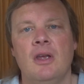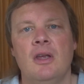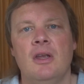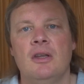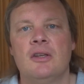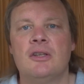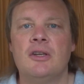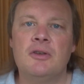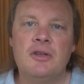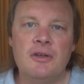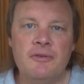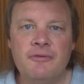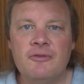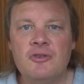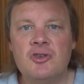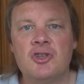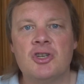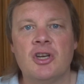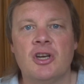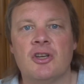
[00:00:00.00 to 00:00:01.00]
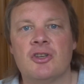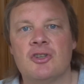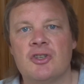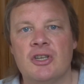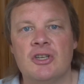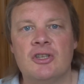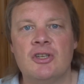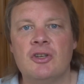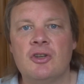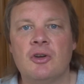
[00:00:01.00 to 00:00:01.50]
So different
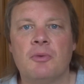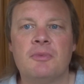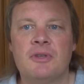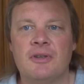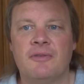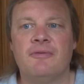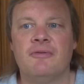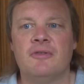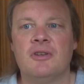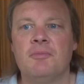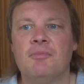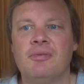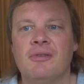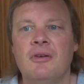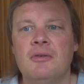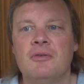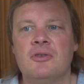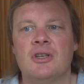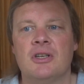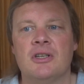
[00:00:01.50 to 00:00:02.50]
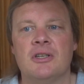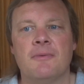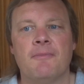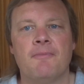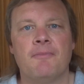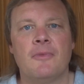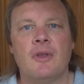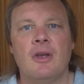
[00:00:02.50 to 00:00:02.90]
churches adopt different approaches.